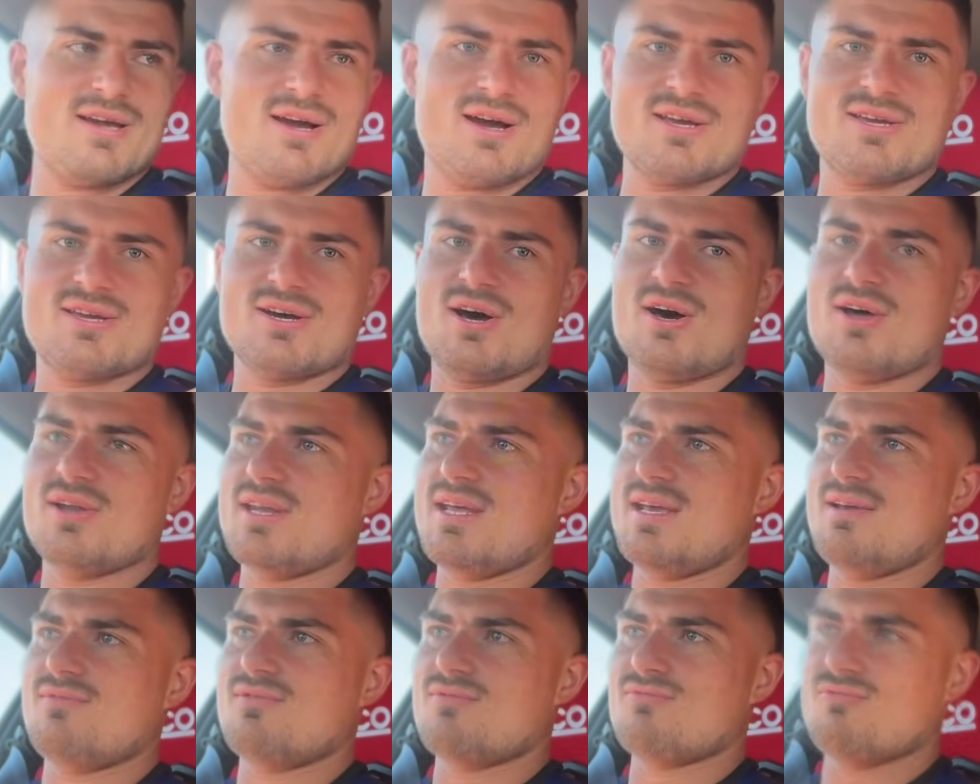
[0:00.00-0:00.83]
I can't
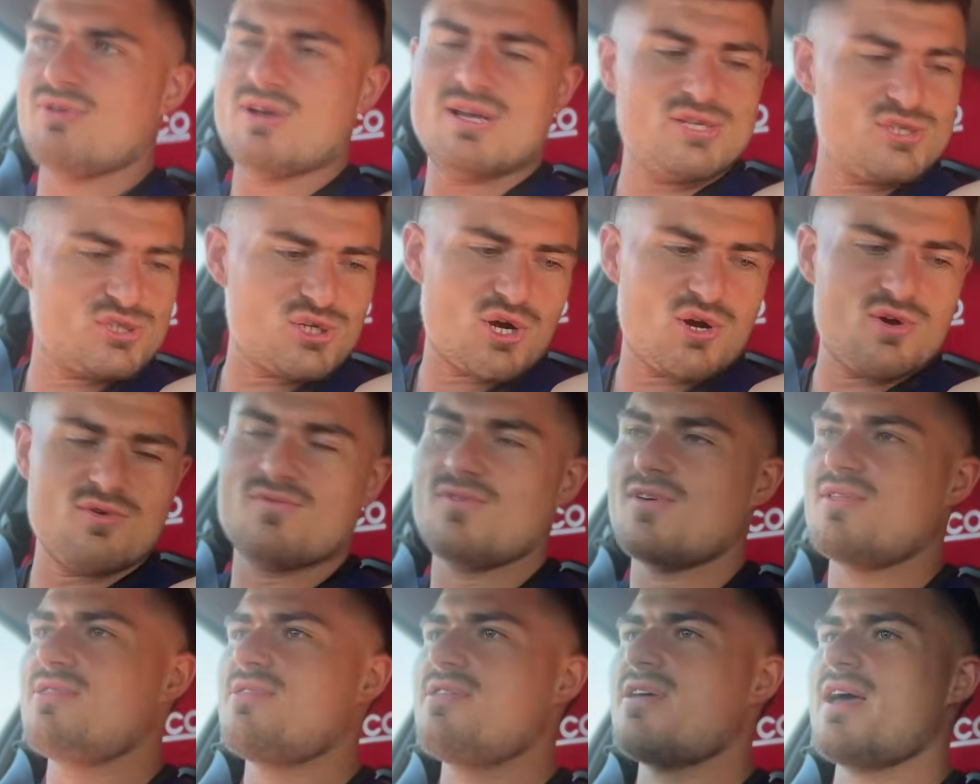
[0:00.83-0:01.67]
even reach
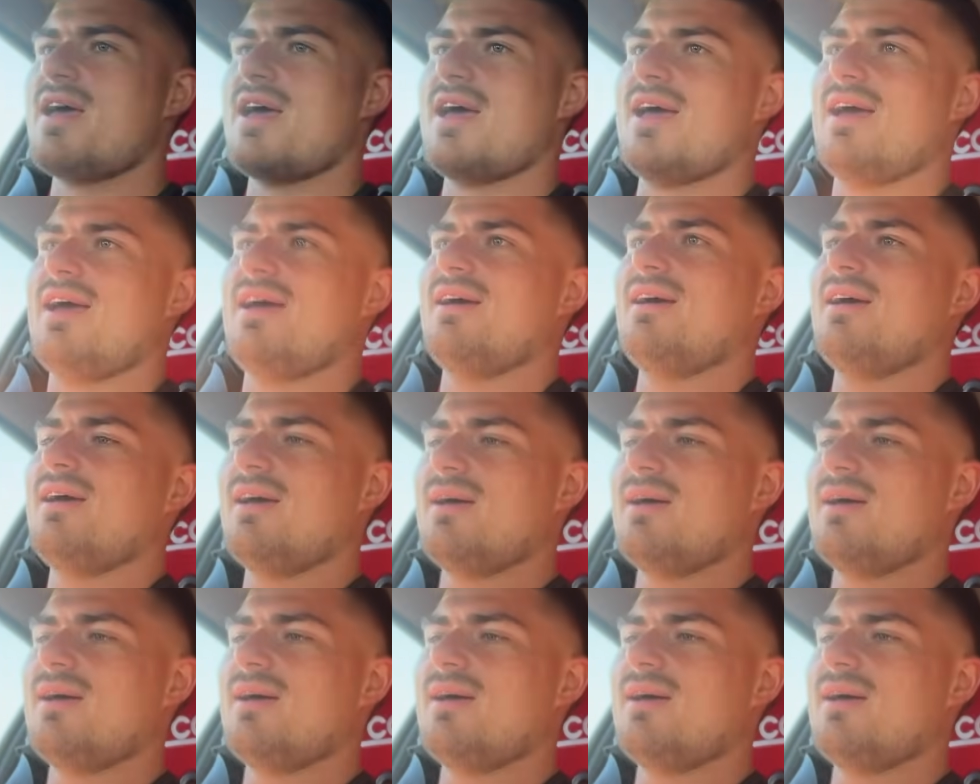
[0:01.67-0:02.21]
over there.